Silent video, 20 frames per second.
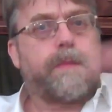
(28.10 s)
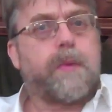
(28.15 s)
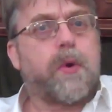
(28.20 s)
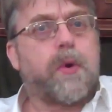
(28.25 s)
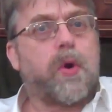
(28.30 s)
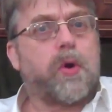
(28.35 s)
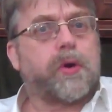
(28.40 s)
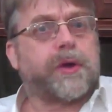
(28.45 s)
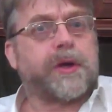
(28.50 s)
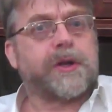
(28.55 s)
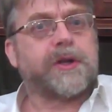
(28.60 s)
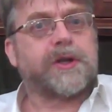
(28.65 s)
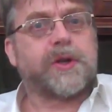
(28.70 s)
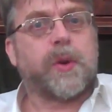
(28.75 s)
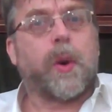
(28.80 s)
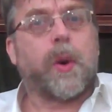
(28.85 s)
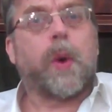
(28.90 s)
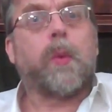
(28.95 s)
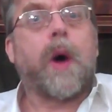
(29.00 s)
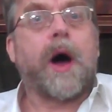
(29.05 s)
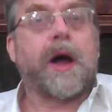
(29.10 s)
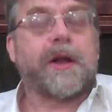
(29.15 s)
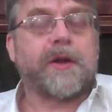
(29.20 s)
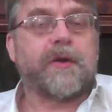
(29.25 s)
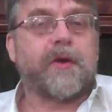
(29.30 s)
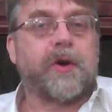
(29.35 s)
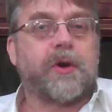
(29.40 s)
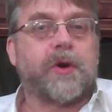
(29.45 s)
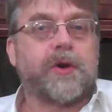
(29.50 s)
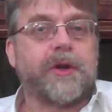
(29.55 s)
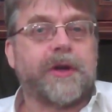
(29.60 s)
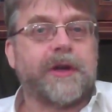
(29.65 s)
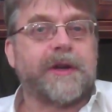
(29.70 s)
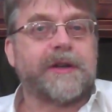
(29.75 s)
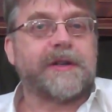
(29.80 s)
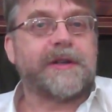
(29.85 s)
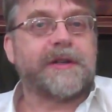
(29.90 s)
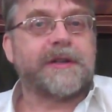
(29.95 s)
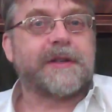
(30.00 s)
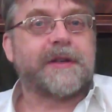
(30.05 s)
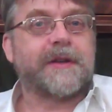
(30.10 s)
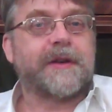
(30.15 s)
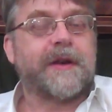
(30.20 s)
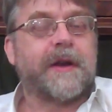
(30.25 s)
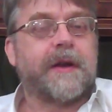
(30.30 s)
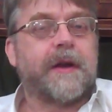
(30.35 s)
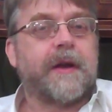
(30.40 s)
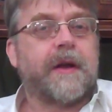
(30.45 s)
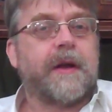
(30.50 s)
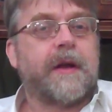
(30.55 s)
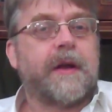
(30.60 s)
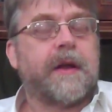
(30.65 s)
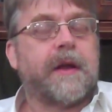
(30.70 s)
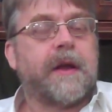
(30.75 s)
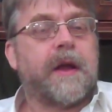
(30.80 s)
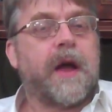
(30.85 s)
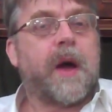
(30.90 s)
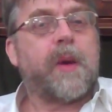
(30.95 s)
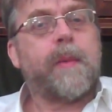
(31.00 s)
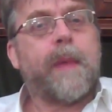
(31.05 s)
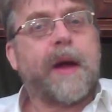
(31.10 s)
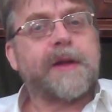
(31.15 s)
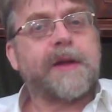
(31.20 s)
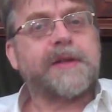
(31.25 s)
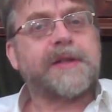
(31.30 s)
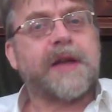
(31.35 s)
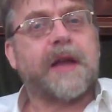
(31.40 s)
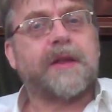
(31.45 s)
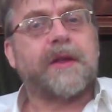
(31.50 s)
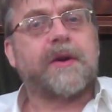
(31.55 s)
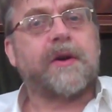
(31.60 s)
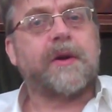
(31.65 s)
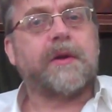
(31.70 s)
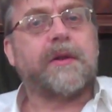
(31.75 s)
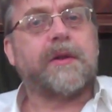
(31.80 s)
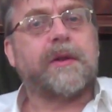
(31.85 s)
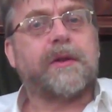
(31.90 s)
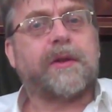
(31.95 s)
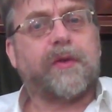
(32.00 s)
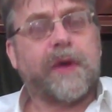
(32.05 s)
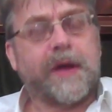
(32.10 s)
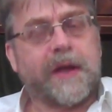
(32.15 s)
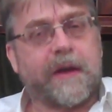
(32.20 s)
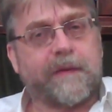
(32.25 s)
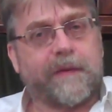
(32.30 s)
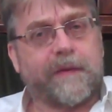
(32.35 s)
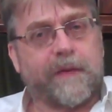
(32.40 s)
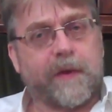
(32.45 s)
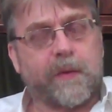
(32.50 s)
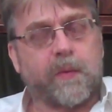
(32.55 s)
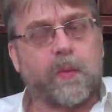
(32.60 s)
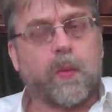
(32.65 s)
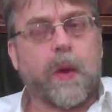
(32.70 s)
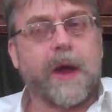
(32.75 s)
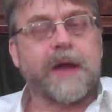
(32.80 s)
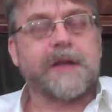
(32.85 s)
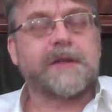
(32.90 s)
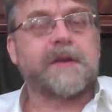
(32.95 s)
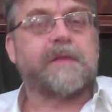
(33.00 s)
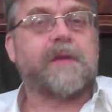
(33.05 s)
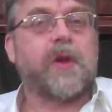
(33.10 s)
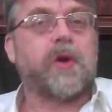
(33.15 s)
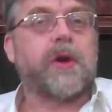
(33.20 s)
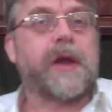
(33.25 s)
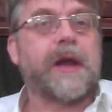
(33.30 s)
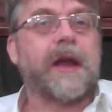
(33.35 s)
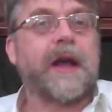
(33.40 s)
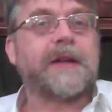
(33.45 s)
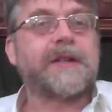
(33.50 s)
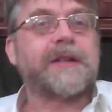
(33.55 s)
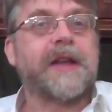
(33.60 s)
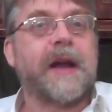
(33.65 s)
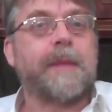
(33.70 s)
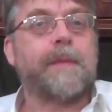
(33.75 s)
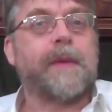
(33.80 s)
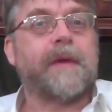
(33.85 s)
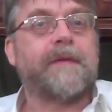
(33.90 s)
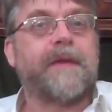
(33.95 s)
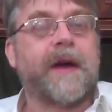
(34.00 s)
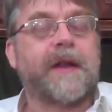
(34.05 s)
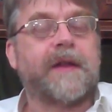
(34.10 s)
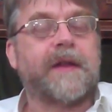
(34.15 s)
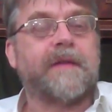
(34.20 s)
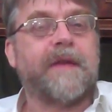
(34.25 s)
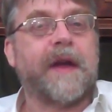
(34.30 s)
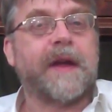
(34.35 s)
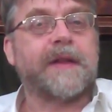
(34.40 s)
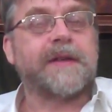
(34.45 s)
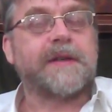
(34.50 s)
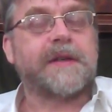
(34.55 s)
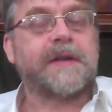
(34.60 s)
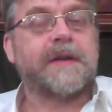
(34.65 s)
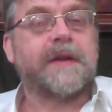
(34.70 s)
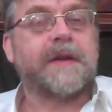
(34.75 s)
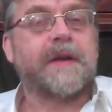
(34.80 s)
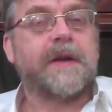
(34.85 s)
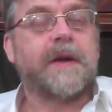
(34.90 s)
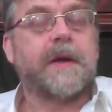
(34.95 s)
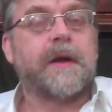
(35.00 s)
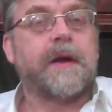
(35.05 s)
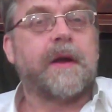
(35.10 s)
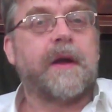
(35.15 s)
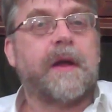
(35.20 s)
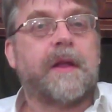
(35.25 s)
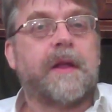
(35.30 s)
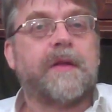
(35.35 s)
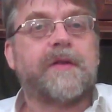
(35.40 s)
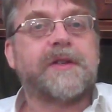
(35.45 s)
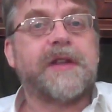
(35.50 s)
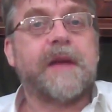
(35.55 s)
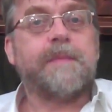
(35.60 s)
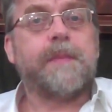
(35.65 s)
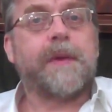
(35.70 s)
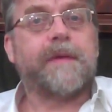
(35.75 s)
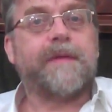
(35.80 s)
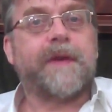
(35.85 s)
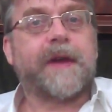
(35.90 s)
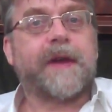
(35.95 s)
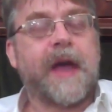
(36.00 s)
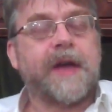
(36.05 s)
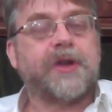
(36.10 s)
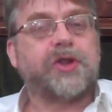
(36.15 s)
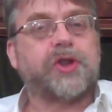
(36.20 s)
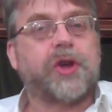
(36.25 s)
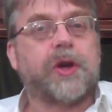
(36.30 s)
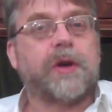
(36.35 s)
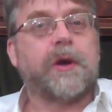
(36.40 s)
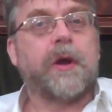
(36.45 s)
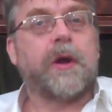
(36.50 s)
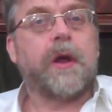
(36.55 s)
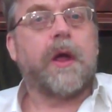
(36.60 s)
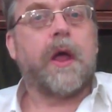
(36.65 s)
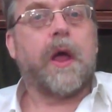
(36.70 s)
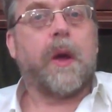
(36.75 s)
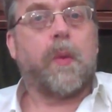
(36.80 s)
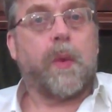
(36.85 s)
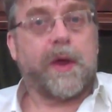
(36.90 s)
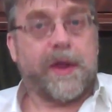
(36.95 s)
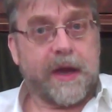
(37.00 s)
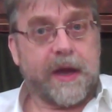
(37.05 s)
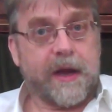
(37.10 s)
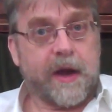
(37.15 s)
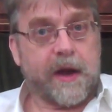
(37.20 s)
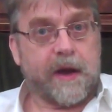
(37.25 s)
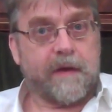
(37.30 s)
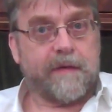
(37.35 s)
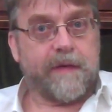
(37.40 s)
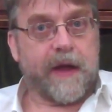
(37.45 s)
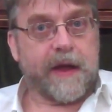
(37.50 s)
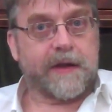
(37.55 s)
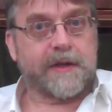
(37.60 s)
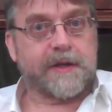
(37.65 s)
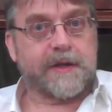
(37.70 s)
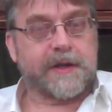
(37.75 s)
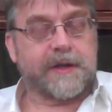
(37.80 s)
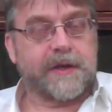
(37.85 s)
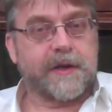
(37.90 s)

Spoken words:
broadened to a wider audience. I might say there are three different ways of looking at an amplified event. There's amplification within an event.